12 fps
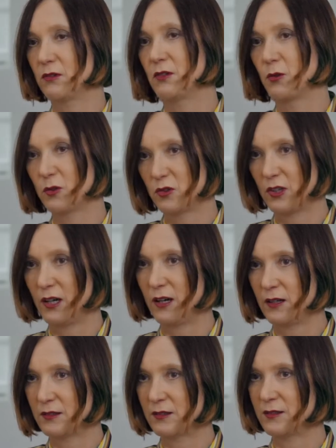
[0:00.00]
it also
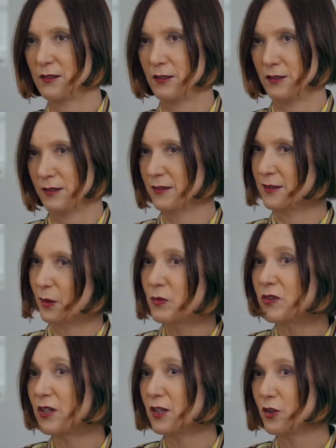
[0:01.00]
has
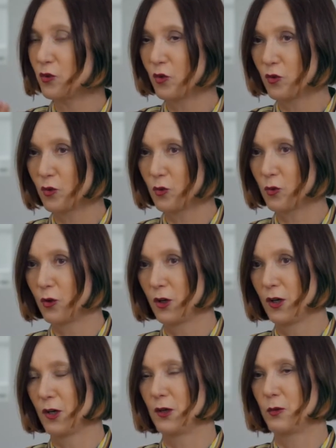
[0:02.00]
something to do
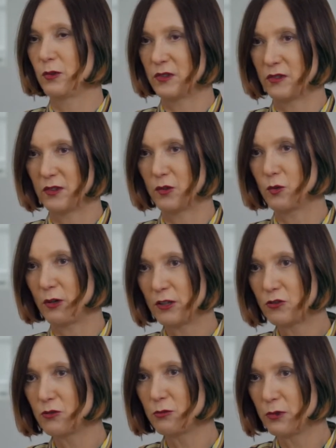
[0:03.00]
with the
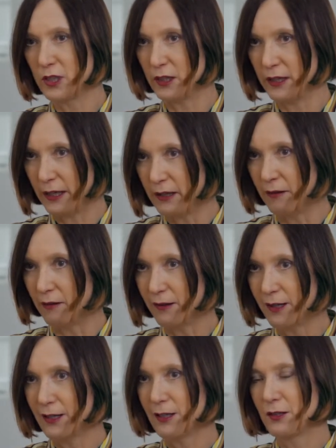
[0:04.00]
situation we are in.
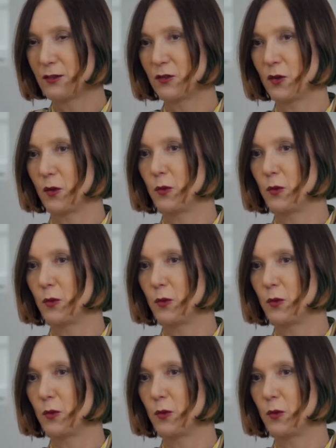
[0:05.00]
So